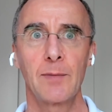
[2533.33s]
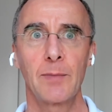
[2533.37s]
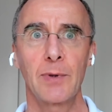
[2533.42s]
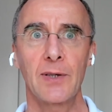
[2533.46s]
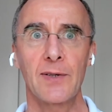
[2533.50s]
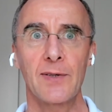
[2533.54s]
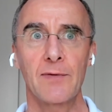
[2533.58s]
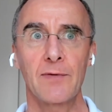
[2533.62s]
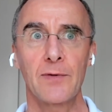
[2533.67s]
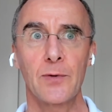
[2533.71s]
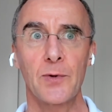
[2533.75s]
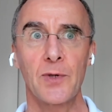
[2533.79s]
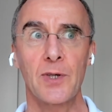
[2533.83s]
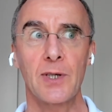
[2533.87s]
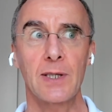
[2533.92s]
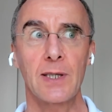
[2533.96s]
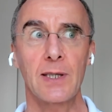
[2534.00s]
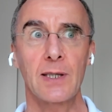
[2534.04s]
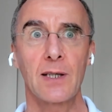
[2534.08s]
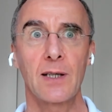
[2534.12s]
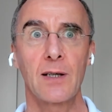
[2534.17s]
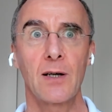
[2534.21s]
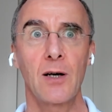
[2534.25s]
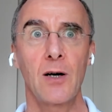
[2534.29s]
because
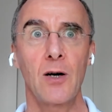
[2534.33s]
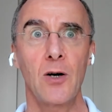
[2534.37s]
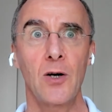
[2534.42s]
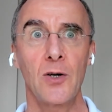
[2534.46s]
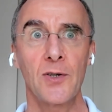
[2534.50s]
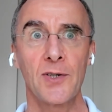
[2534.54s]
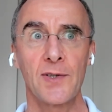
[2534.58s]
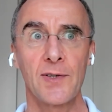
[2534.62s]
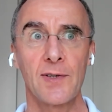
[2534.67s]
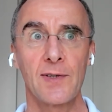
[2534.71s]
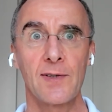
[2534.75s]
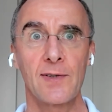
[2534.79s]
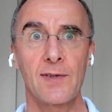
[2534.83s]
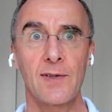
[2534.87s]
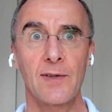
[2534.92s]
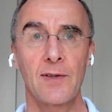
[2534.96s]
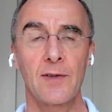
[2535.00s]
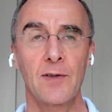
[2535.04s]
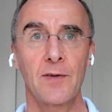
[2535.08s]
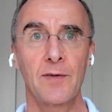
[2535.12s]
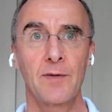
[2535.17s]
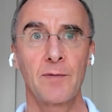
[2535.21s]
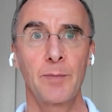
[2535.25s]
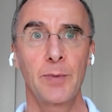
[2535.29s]
unfortunately the costs
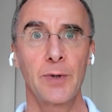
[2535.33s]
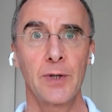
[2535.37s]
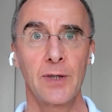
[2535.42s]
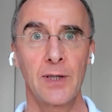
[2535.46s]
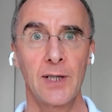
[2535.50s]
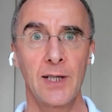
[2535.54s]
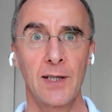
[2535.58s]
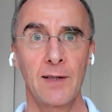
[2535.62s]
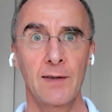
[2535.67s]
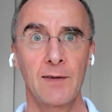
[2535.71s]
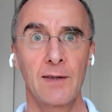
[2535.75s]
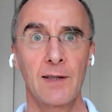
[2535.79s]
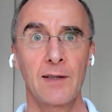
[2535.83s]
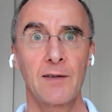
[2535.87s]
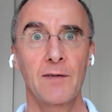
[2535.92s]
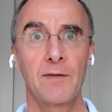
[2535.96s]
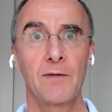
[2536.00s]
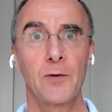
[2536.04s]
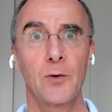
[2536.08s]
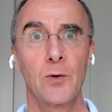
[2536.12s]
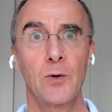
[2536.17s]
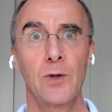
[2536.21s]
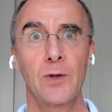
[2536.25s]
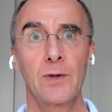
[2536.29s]
of burnout they
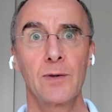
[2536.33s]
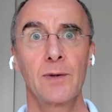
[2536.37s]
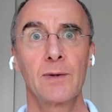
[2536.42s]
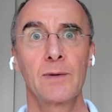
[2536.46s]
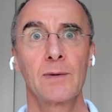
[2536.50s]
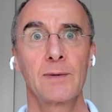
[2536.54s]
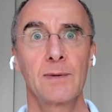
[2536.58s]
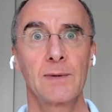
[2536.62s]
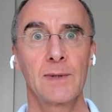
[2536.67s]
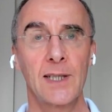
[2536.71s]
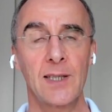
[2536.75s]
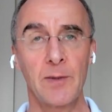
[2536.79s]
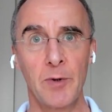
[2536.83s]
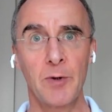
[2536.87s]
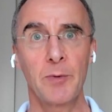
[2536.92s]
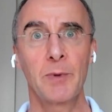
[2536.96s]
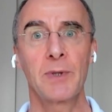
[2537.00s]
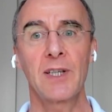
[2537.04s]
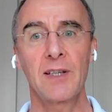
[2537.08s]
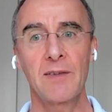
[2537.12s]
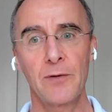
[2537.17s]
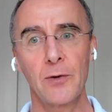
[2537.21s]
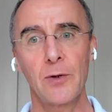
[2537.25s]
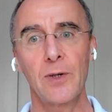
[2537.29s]
fall at the
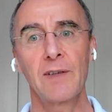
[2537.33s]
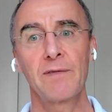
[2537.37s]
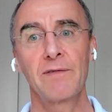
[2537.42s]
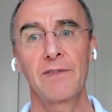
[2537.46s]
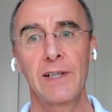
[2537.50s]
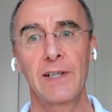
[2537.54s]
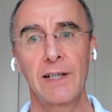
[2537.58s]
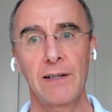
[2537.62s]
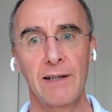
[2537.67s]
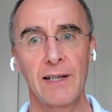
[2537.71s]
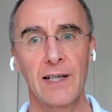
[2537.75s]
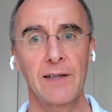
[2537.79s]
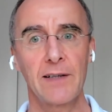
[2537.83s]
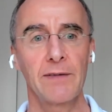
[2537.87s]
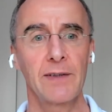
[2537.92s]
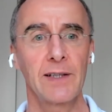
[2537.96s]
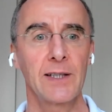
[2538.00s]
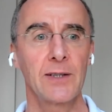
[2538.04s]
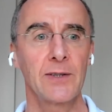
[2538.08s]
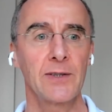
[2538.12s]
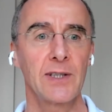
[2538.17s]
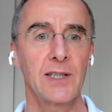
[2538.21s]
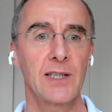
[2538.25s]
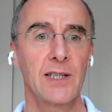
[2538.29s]
moment, they fall very
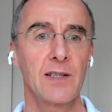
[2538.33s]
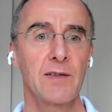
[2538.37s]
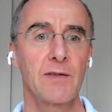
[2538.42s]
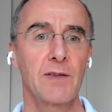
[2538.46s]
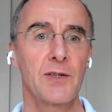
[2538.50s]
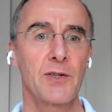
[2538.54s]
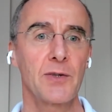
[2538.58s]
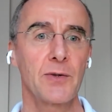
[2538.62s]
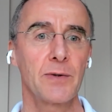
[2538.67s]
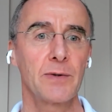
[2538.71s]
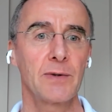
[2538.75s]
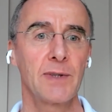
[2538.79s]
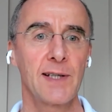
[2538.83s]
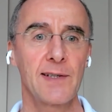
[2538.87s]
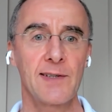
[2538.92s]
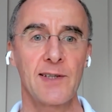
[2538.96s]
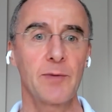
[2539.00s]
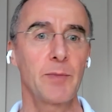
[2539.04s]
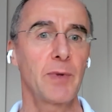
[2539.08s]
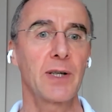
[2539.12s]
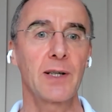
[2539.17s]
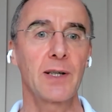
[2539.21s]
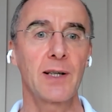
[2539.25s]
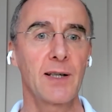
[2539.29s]
heavily on the individual,
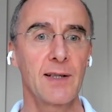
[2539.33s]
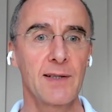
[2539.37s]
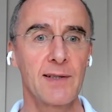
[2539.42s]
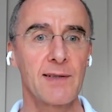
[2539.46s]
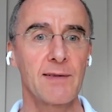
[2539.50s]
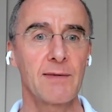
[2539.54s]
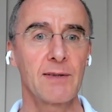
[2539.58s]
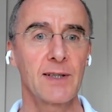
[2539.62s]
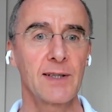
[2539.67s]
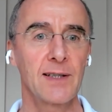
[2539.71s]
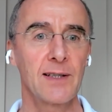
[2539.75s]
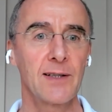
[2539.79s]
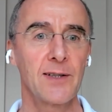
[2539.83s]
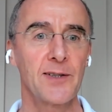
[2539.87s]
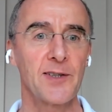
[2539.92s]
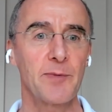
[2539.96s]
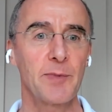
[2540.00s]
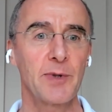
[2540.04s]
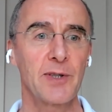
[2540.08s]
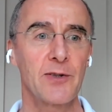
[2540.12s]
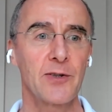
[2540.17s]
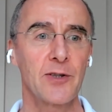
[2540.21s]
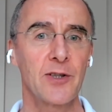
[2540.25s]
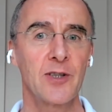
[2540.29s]
as in my case, right? I
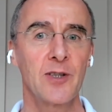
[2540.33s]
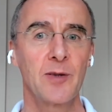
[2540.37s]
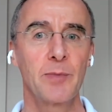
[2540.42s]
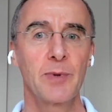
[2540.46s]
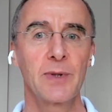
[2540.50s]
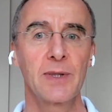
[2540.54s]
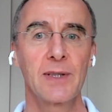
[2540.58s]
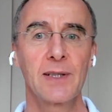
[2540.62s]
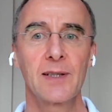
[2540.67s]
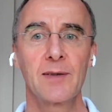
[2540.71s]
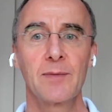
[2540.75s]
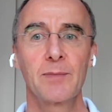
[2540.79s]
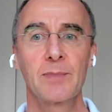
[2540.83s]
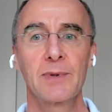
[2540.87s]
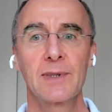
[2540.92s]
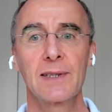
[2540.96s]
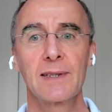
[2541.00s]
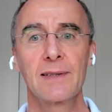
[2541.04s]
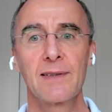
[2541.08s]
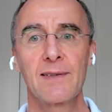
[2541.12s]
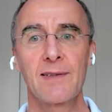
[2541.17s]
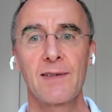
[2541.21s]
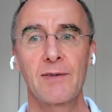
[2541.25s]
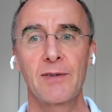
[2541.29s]
lost my job and I've been
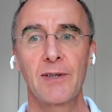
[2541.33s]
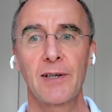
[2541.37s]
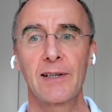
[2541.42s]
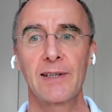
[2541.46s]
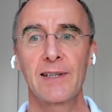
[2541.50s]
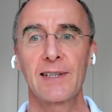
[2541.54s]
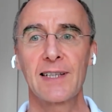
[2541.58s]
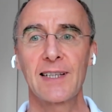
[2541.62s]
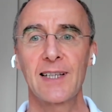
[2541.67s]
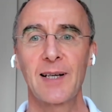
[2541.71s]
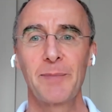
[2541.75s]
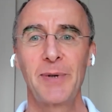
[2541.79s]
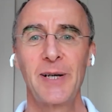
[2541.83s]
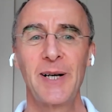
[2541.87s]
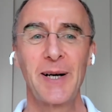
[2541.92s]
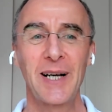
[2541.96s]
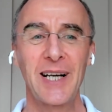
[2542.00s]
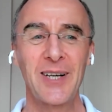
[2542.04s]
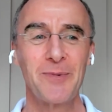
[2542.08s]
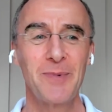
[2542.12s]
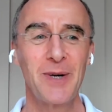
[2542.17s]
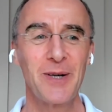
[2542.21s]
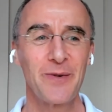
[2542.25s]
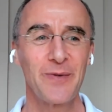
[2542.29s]
struggling to get
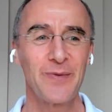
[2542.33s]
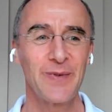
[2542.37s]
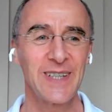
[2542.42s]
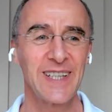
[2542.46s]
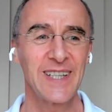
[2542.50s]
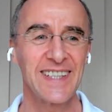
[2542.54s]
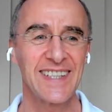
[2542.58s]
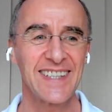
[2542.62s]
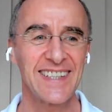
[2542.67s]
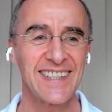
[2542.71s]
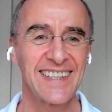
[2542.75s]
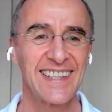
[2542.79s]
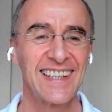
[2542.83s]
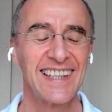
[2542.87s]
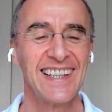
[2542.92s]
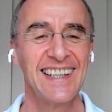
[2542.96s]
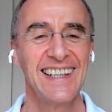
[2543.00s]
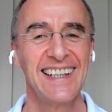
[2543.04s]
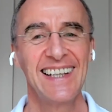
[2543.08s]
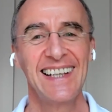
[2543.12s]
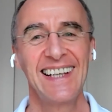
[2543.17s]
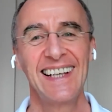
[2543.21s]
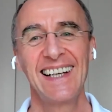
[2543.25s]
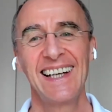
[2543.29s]
back on my feet and,
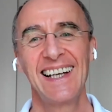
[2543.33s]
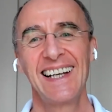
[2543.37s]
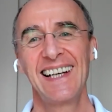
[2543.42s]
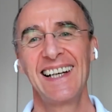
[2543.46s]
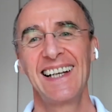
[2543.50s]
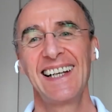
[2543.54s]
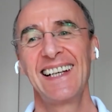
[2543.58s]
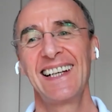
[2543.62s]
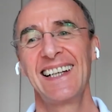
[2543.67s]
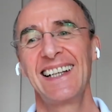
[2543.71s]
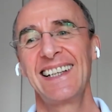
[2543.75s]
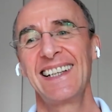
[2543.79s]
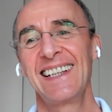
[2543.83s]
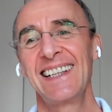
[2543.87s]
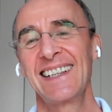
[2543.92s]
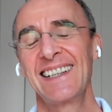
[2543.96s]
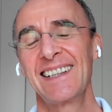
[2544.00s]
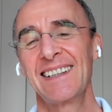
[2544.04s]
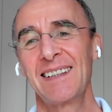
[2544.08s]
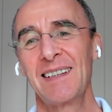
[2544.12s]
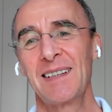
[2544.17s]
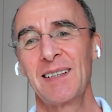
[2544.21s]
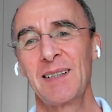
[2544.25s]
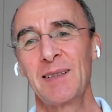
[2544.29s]
mm. you
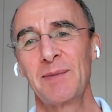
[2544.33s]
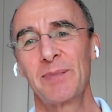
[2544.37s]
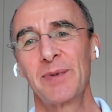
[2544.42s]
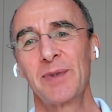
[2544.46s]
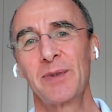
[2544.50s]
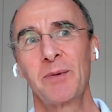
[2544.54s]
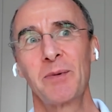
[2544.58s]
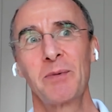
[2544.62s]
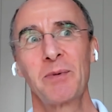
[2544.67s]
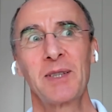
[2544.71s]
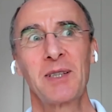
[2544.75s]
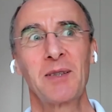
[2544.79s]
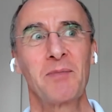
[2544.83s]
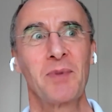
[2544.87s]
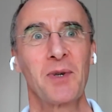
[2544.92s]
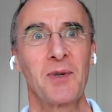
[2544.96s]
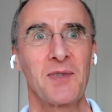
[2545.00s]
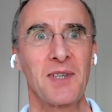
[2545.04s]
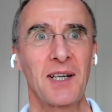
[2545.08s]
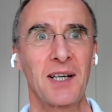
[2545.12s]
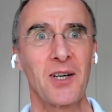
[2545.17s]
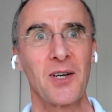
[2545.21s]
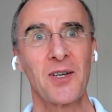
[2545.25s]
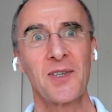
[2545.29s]
know, I'm probably
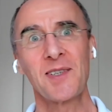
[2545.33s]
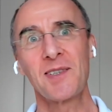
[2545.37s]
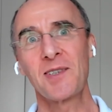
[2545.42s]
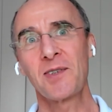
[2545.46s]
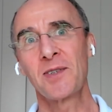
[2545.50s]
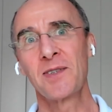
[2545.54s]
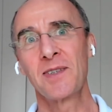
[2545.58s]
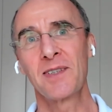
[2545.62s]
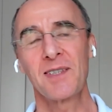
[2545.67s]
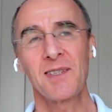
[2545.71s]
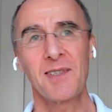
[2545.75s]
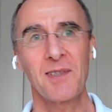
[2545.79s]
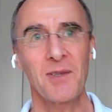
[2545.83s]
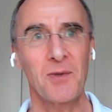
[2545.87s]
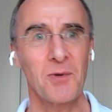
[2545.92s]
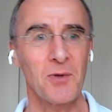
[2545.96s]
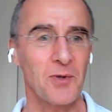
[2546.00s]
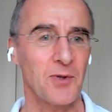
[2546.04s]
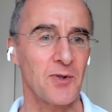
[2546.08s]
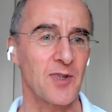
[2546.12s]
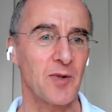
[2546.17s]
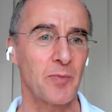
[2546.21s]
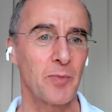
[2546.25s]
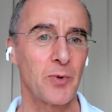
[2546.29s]
imposing costs on the
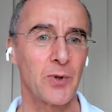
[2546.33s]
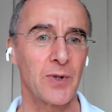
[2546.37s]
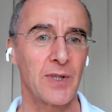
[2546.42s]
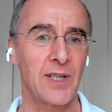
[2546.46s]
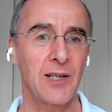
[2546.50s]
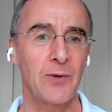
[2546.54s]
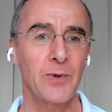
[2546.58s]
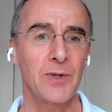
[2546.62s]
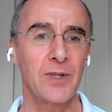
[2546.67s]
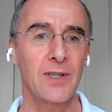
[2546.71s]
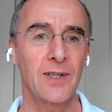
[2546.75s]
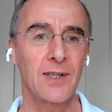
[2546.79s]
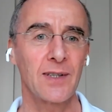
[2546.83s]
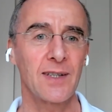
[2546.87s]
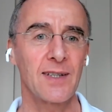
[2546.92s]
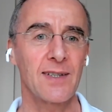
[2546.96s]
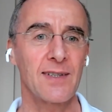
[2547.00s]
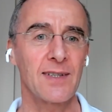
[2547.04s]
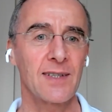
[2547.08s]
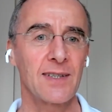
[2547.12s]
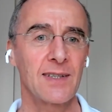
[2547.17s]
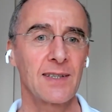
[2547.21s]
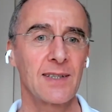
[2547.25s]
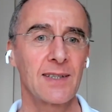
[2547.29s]
social support
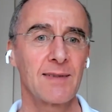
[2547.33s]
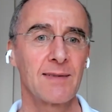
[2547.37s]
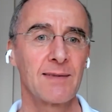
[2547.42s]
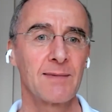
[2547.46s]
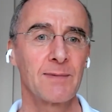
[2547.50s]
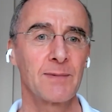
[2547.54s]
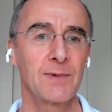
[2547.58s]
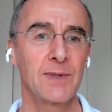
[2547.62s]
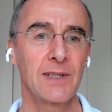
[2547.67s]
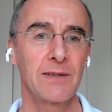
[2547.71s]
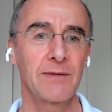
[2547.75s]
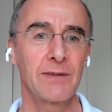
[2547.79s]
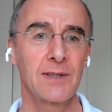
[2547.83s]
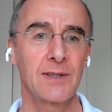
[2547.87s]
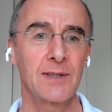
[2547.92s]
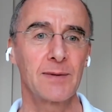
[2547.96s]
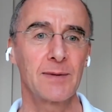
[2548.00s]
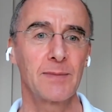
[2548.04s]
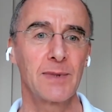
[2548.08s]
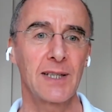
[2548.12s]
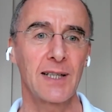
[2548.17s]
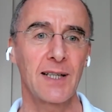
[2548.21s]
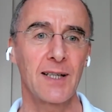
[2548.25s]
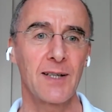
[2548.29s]
networks. I need
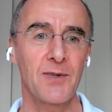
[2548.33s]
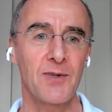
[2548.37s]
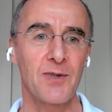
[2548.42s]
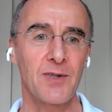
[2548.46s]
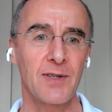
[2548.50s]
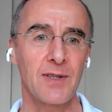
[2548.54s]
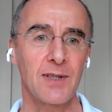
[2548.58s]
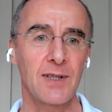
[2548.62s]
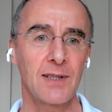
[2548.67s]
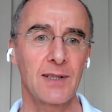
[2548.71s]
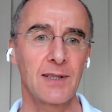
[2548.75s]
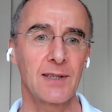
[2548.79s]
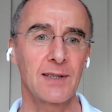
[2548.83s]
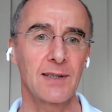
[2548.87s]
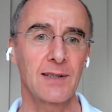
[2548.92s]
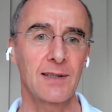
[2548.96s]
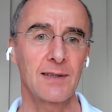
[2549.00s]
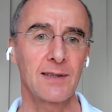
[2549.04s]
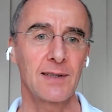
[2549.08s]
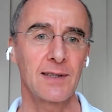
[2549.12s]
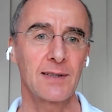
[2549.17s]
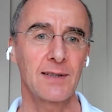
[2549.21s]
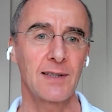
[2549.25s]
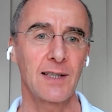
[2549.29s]
whatever medication and,
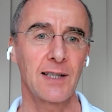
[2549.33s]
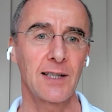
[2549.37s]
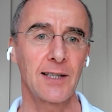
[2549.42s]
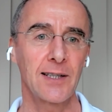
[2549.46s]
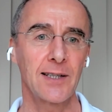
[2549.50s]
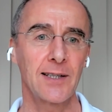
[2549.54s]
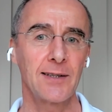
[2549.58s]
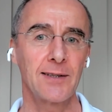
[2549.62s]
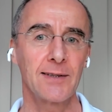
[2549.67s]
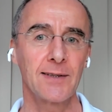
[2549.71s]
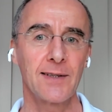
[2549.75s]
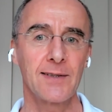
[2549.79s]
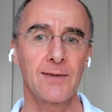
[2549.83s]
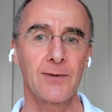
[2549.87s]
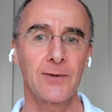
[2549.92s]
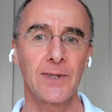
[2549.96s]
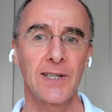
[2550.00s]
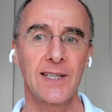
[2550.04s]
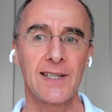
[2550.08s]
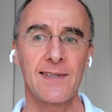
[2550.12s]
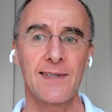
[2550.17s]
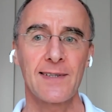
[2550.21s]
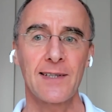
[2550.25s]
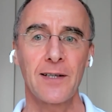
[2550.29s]
and care and
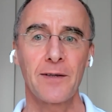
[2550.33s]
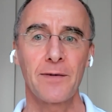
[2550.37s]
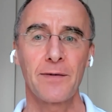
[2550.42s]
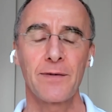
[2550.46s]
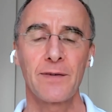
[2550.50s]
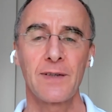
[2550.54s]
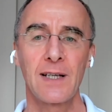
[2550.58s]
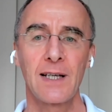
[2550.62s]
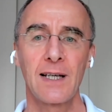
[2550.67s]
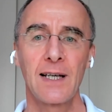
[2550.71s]
all that stuff.